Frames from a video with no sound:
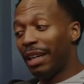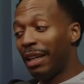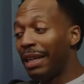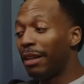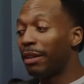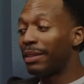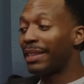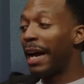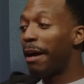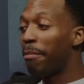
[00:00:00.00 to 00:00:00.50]
And
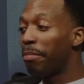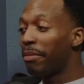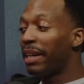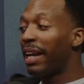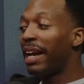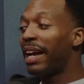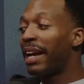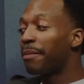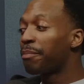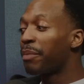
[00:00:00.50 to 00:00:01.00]
on top of
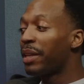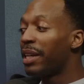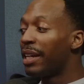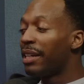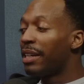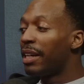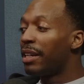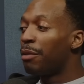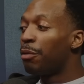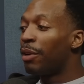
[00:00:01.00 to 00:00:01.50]
that,
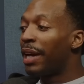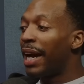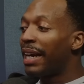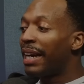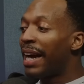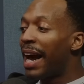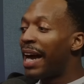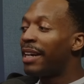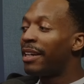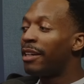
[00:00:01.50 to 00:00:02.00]
when I
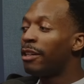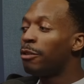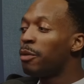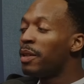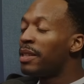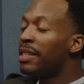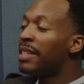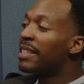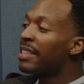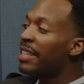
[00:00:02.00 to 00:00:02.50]
got it
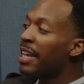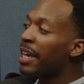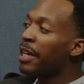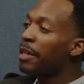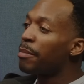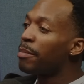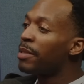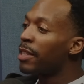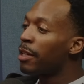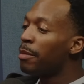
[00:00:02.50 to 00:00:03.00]
was the
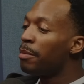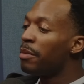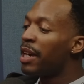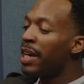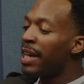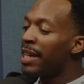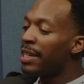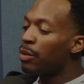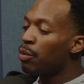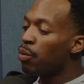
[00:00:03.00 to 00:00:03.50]
same summer
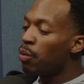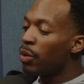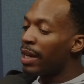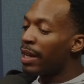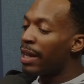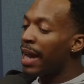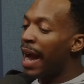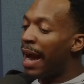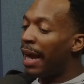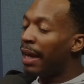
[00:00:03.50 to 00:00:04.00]
as
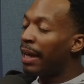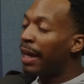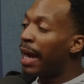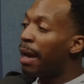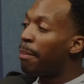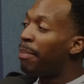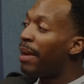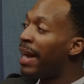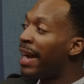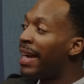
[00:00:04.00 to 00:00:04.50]
when I
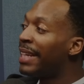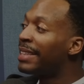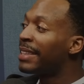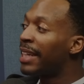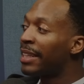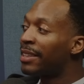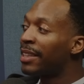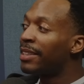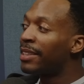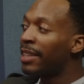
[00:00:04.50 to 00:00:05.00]
got passed
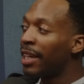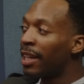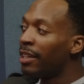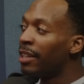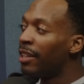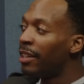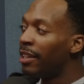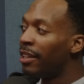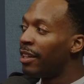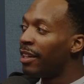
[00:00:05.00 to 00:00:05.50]
at the
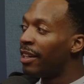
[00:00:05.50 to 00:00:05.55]
Cellar.